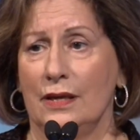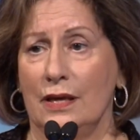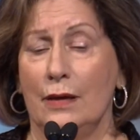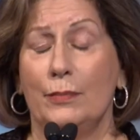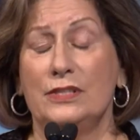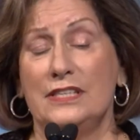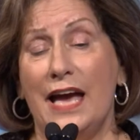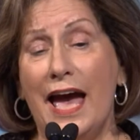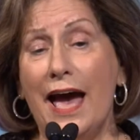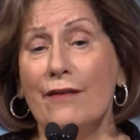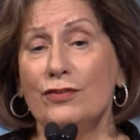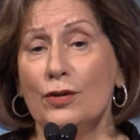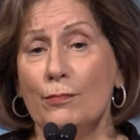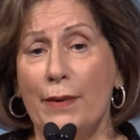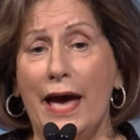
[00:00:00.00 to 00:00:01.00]
But to have
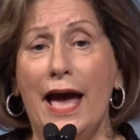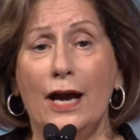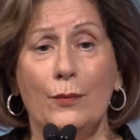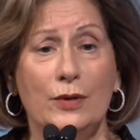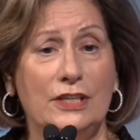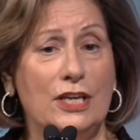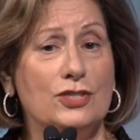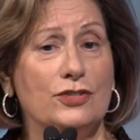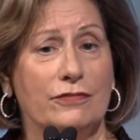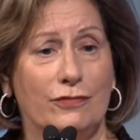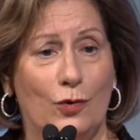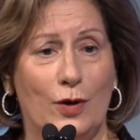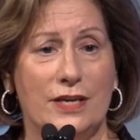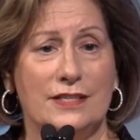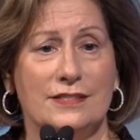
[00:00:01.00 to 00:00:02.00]
your back, we need your
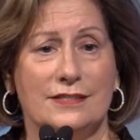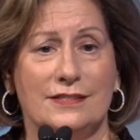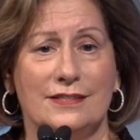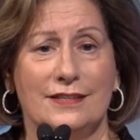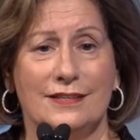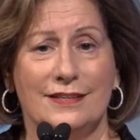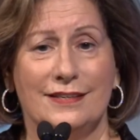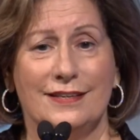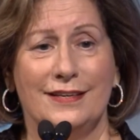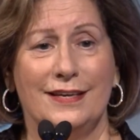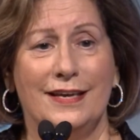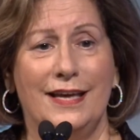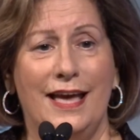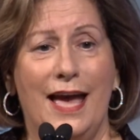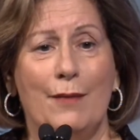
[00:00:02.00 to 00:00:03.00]
voice,
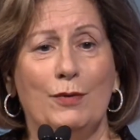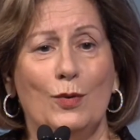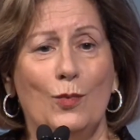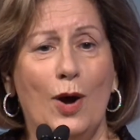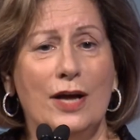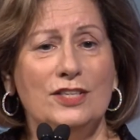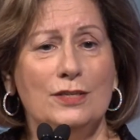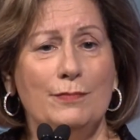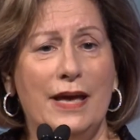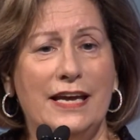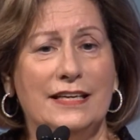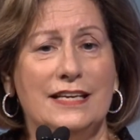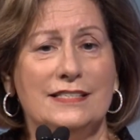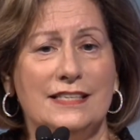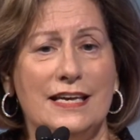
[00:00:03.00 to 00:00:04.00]
and we want to make it
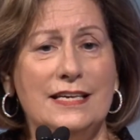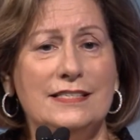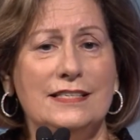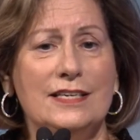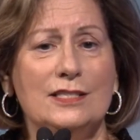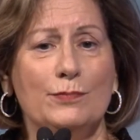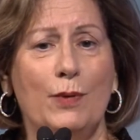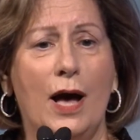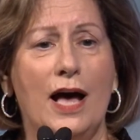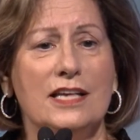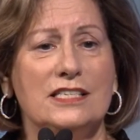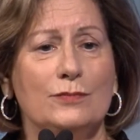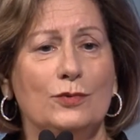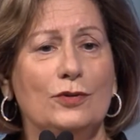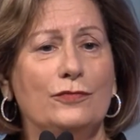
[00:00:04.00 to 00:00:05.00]
as easy as
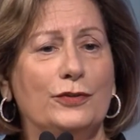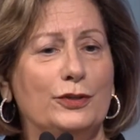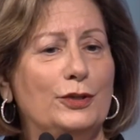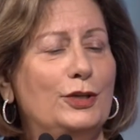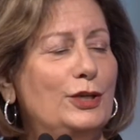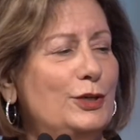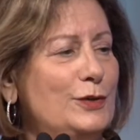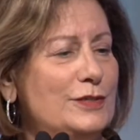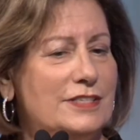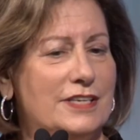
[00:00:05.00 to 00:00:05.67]
possible for you to use